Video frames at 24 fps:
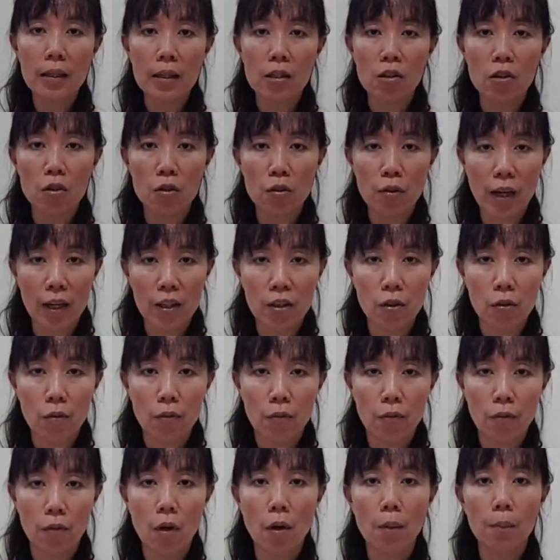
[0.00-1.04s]
the stretch
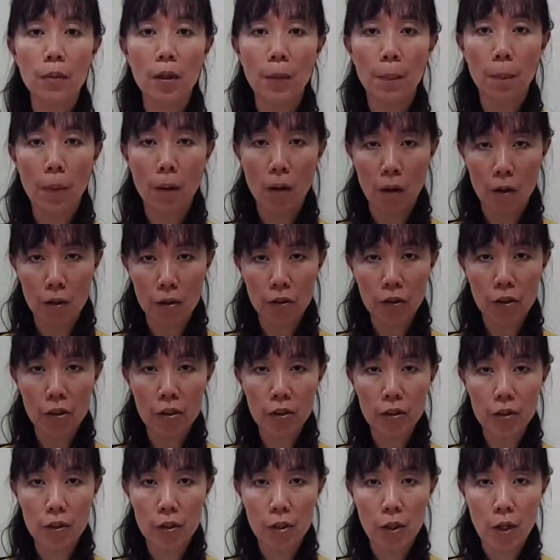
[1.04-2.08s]
from the
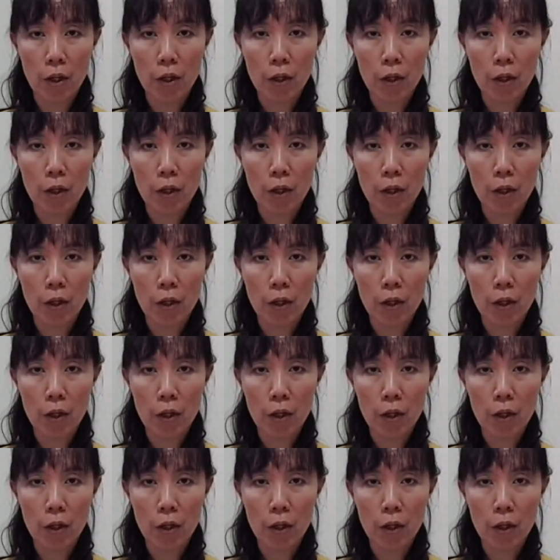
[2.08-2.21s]
postures,